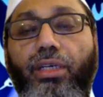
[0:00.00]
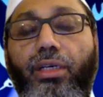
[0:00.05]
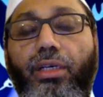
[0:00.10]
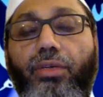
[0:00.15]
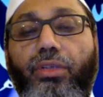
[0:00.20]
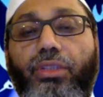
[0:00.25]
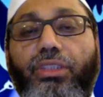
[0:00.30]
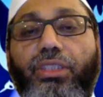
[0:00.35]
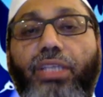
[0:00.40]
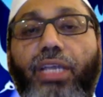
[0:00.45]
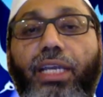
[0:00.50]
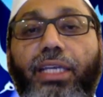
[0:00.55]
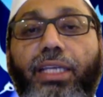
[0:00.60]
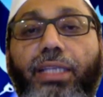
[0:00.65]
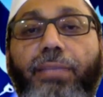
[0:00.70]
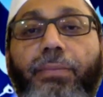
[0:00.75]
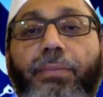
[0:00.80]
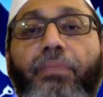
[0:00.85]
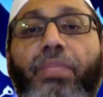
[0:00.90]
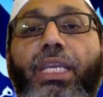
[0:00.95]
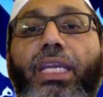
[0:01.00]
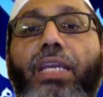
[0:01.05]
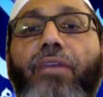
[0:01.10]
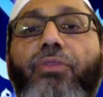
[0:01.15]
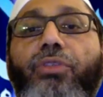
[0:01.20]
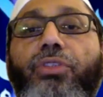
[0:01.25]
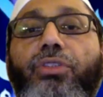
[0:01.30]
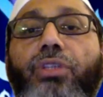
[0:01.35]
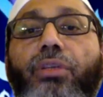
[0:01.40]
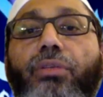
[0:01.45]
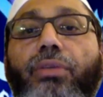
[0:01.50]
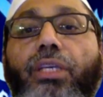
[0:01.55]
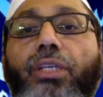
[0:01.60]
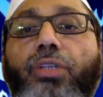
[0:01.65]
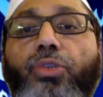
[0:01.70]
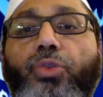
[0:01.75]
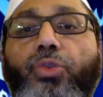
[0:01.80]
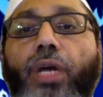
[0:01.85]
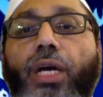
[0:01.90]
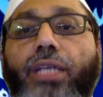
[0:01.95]
recite, it was revealed
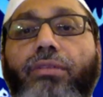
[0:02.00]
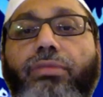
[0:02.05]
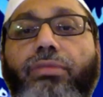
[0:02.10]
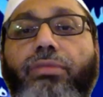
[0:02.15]
to us,